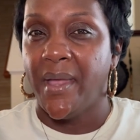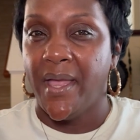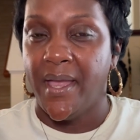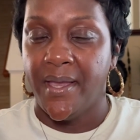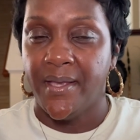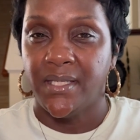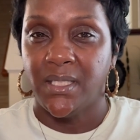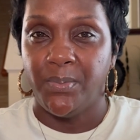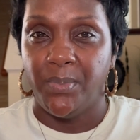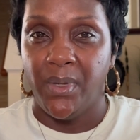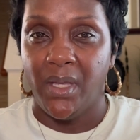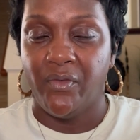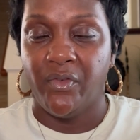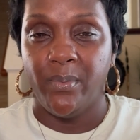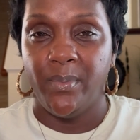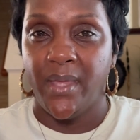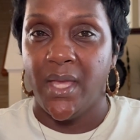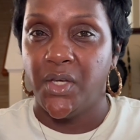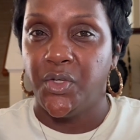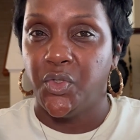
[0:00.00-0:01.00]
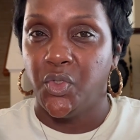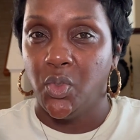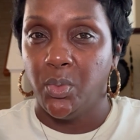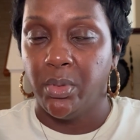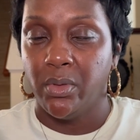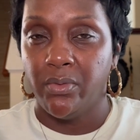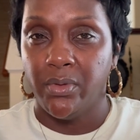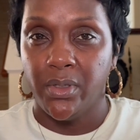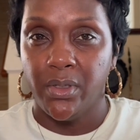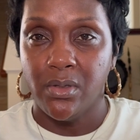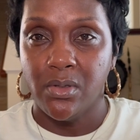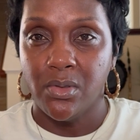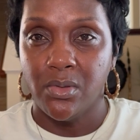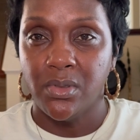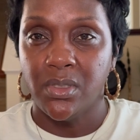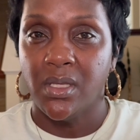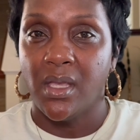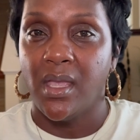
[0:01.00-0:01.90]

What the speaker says: aspect from that tuberose,